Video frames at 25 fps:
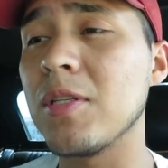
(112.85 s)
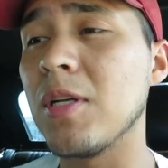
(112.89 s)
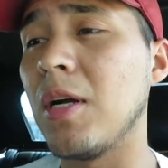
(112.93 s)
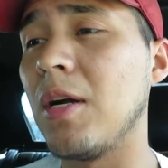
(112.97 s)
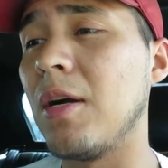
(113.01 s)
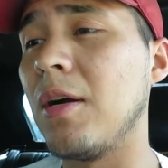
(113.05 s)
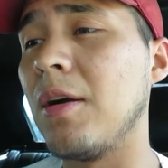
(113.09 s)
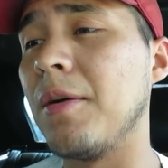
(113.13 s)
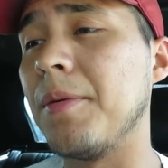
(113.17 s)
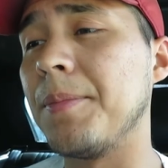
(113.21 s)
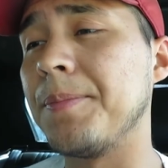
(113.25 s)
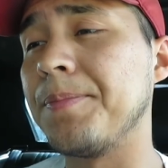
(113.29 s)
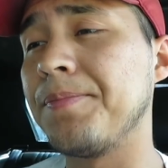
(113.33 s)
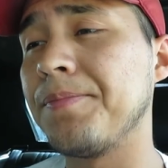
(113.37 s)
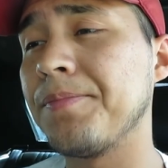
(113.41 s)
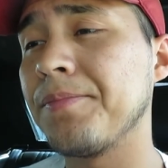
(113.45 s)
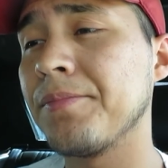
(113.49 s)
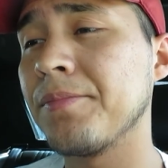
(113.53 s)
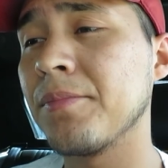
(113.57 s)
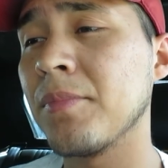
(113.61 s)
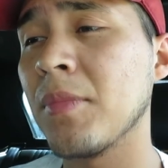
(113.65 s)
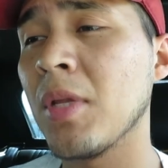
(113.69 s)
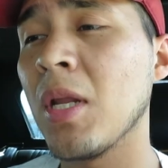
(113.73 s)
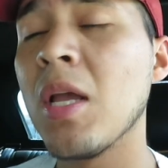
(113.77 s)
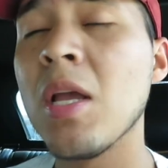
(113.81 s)
Um,
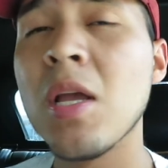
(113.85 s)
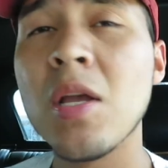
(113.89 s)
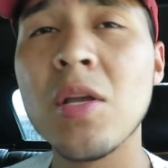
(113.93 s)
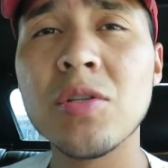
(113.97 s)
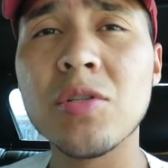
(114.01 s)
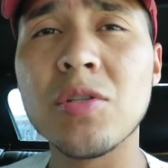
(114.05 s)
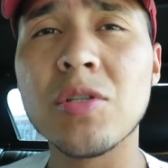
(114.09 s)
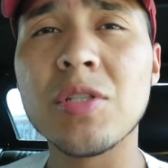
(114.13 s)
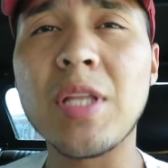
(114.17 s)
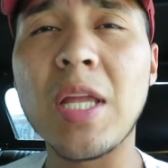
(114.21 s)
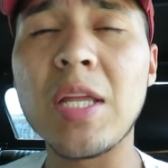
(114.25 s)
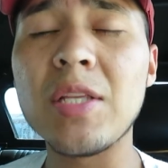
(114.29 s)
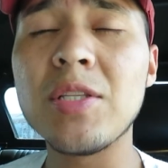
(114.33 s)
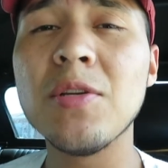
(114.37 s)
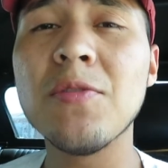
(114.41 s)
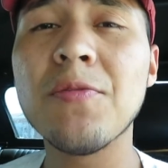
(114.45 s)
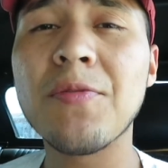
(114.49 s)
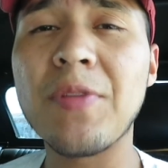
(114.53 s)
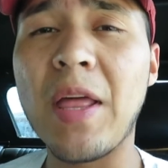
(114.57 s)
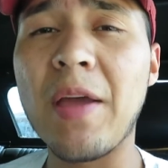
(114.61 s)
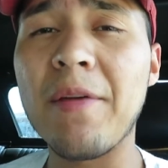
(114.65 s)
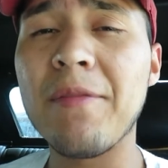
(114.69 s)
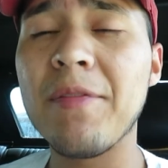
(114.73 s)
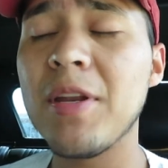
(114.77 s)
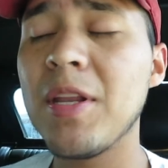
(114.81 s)
so stay tuned for
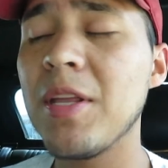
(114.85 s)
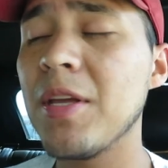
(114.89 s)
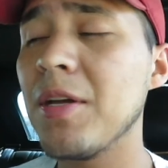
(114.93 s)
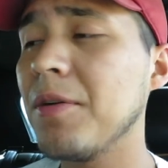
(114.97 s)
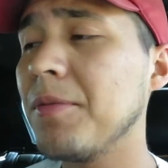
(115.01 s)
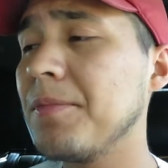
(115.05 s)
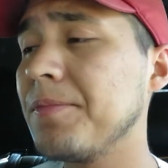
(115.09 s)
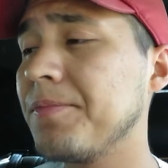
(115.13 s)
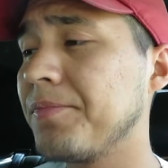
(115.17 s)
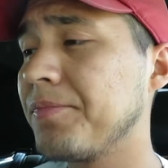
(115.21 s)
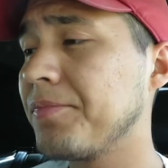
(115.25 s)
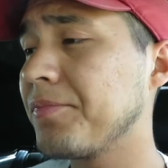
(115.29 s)
that video.